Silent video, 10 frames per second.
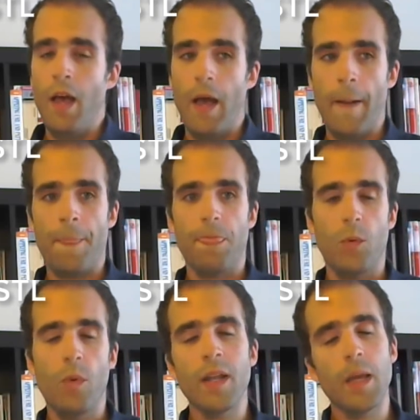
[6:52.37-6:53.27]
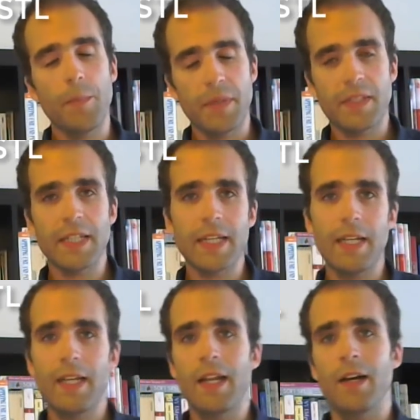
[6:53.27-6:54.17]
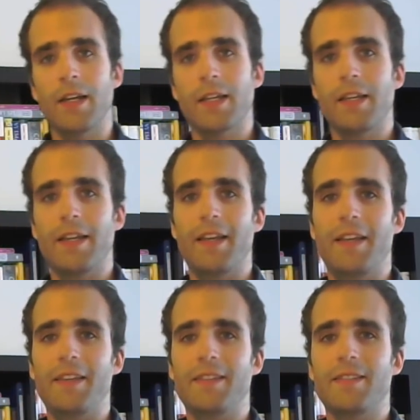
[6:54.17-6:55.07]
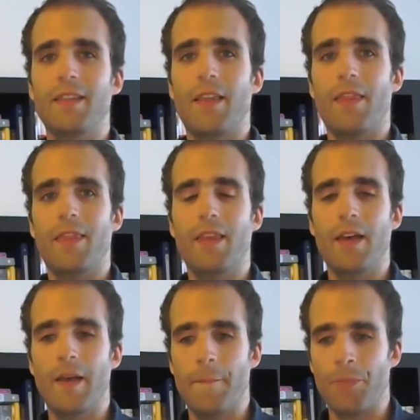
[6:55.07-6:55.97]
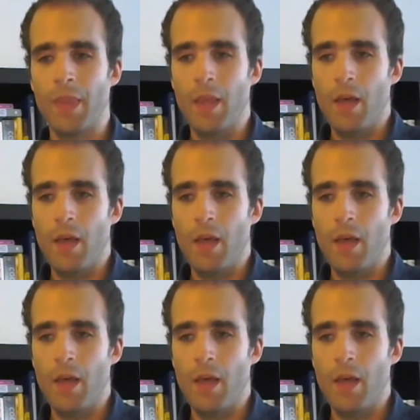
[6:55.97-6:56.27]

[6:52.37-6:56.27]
The one I particularly like is the